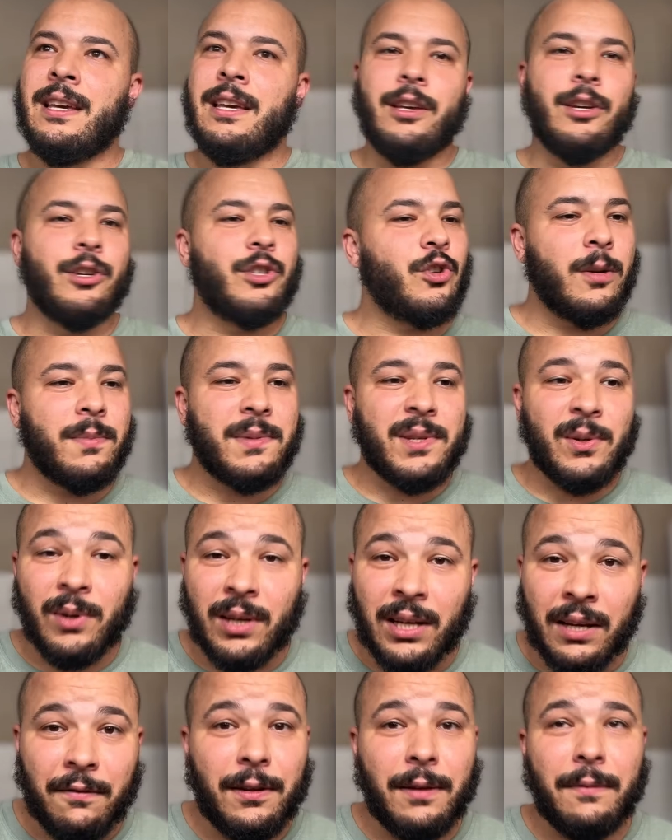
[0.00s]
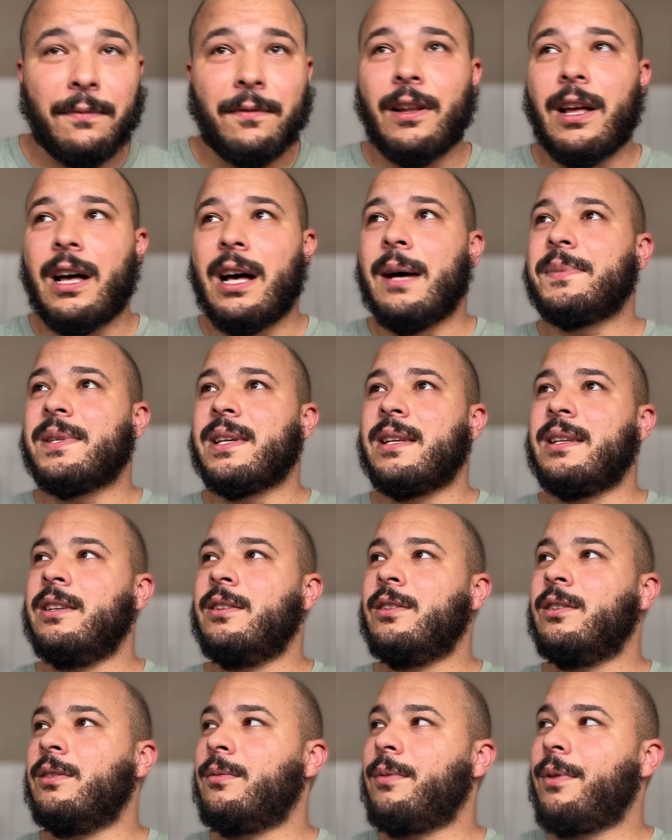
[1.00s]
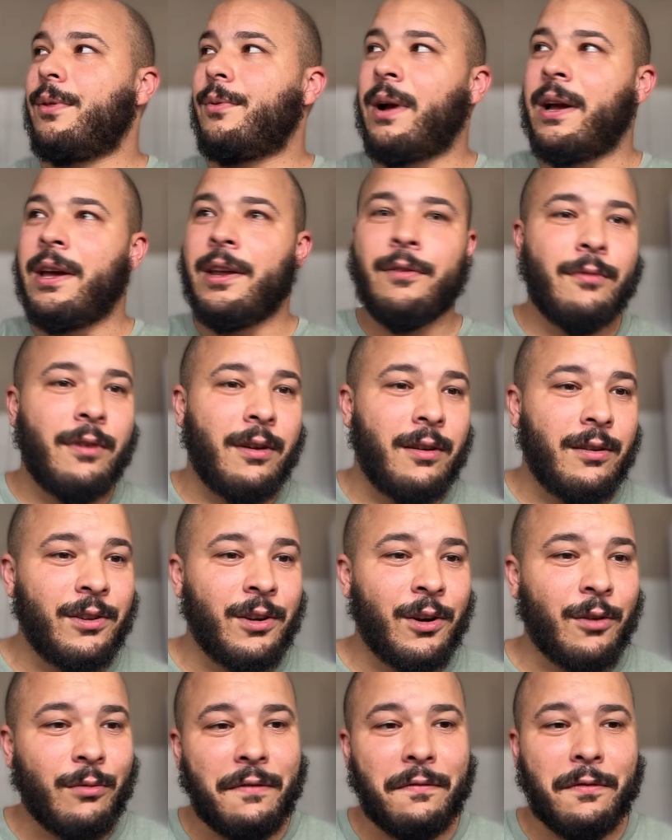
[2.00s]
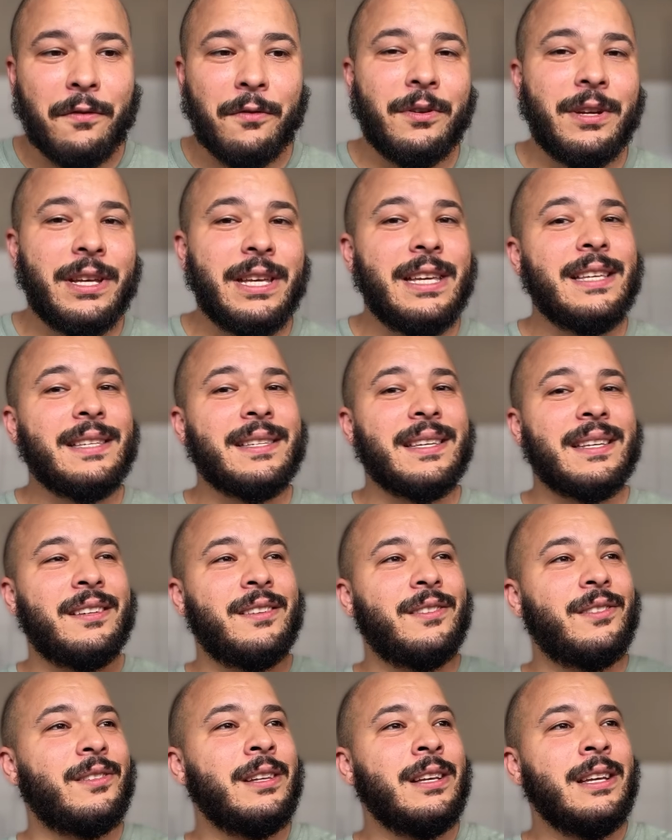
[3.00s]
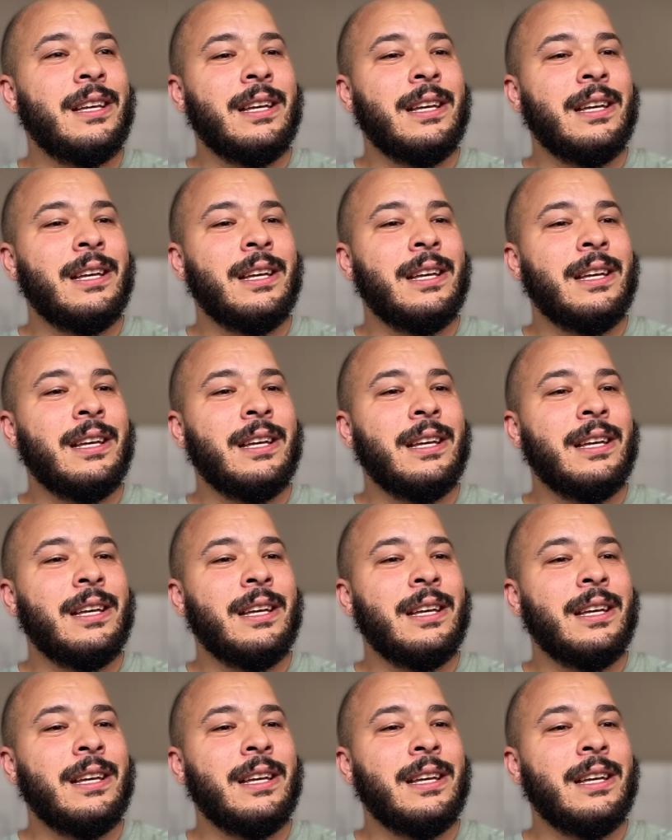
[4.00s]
he'll show up to work in flip-flops and he'll threaten, referees, and he'll